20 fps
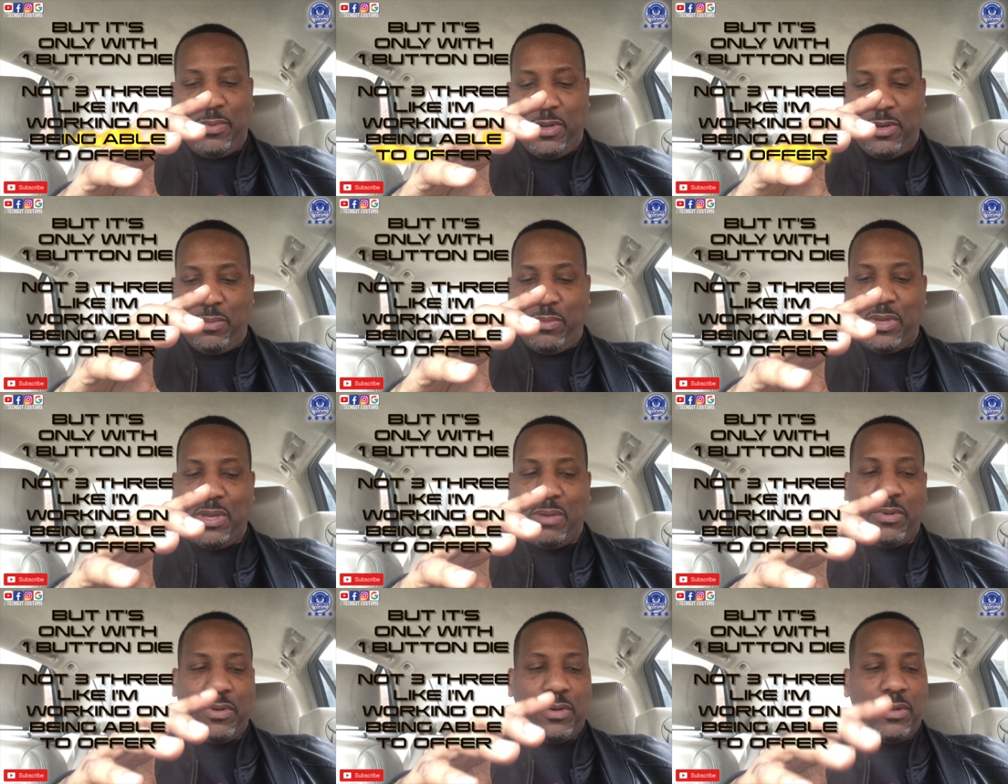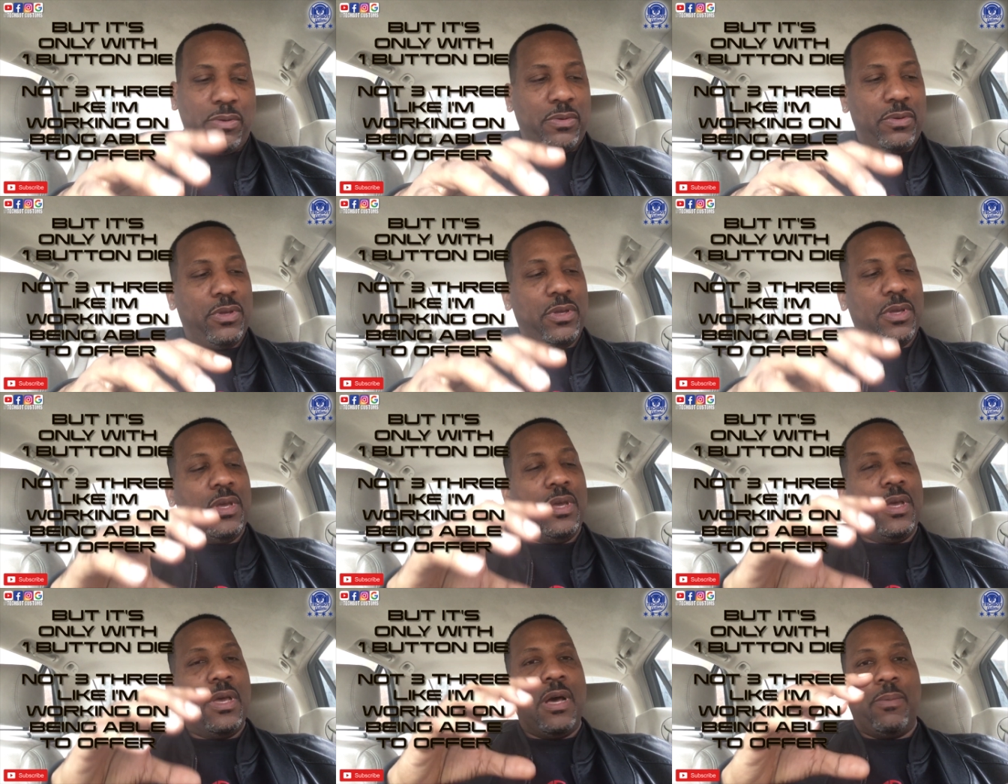going to be able to do.
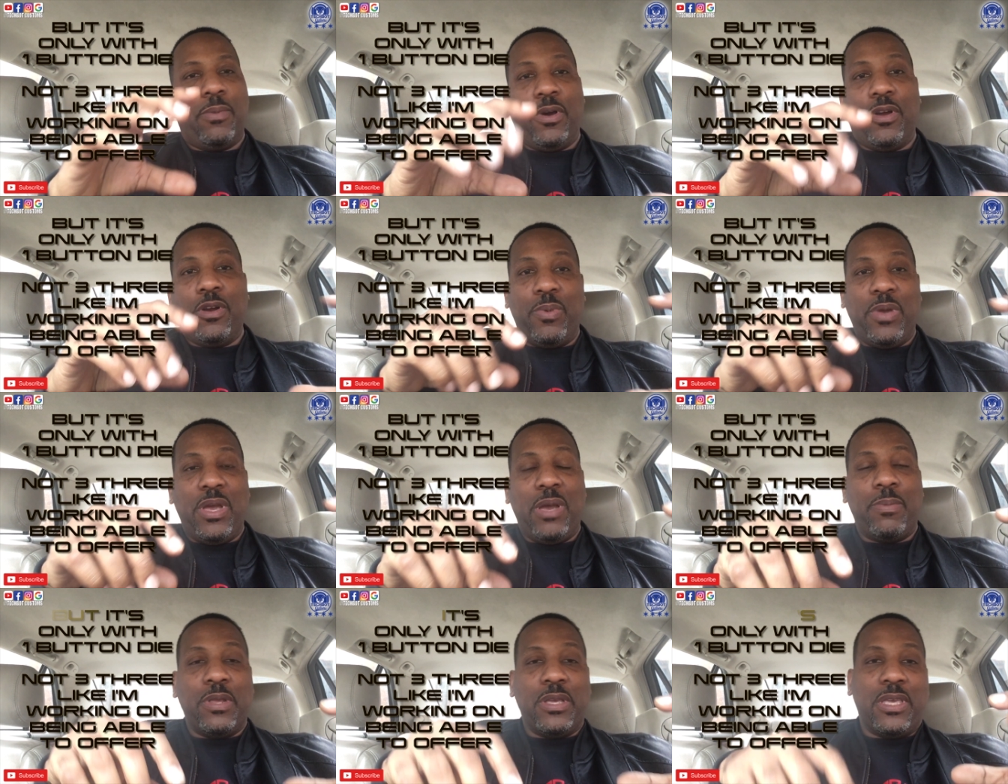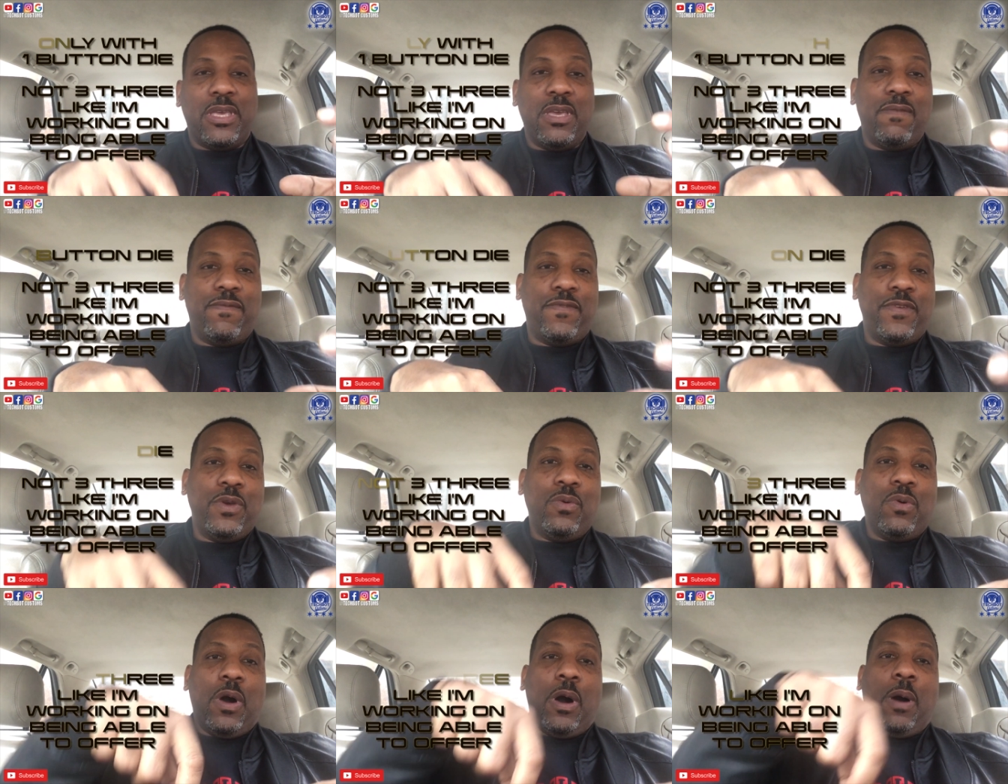I'm going to be able to give
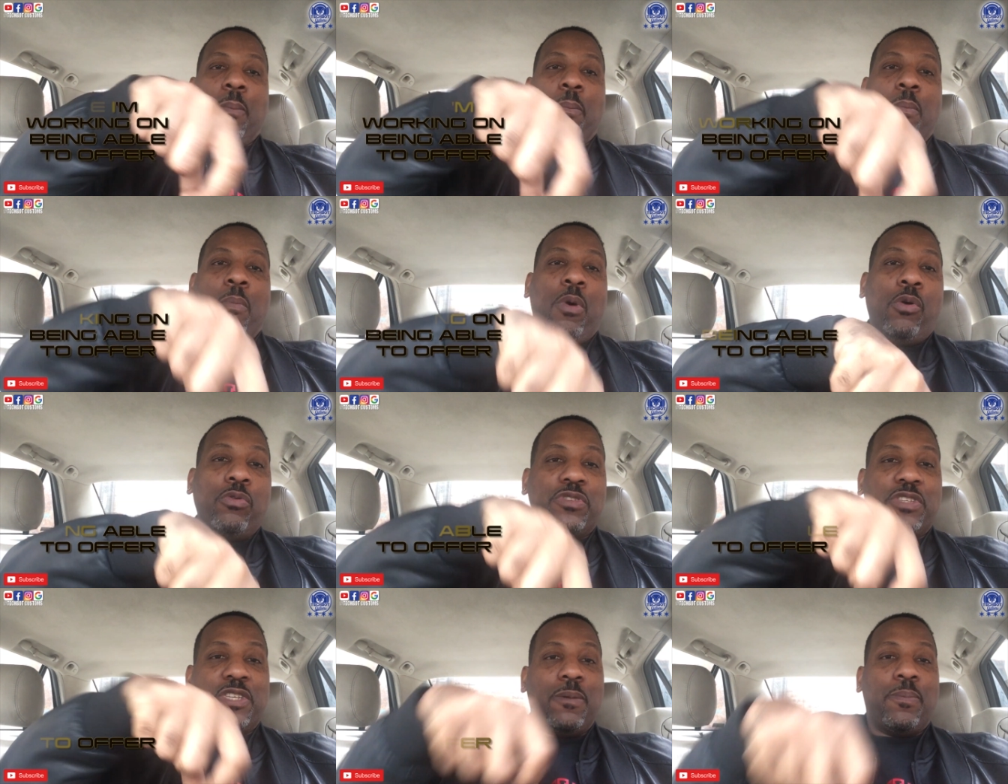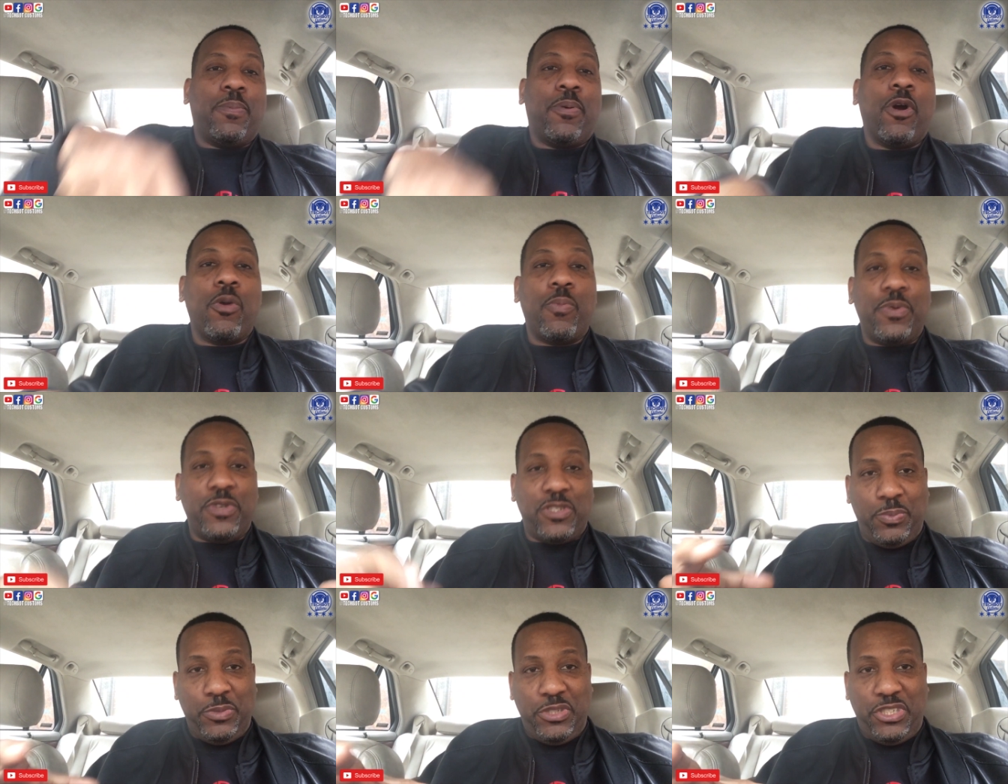you a
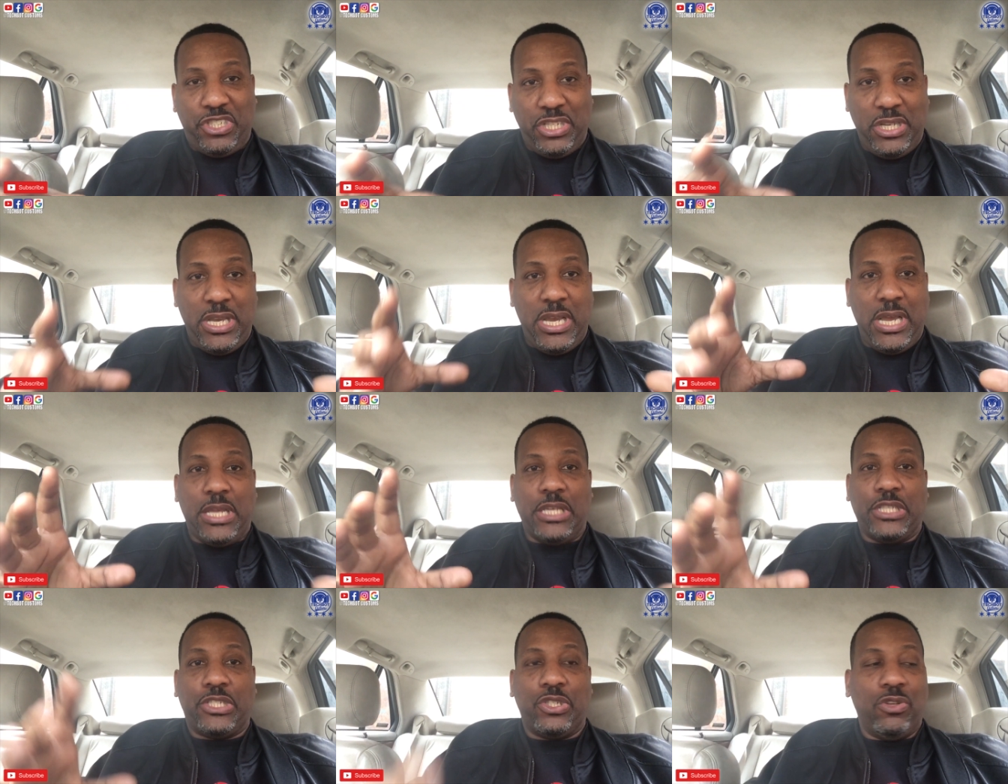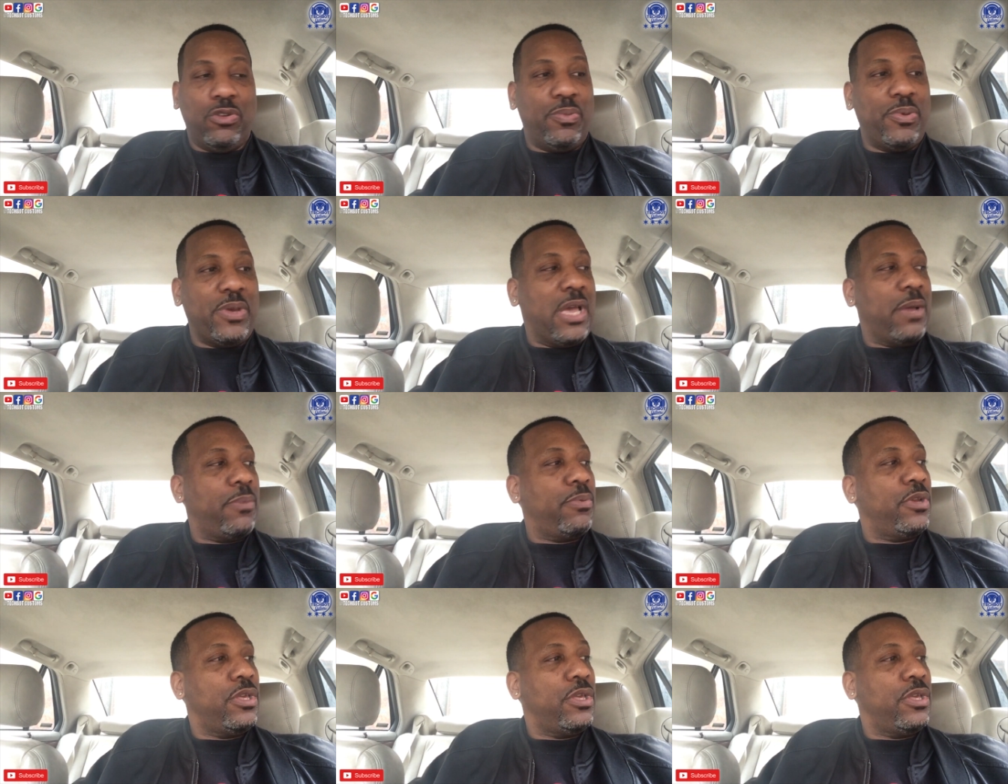multi-purpose machine that you'll be able to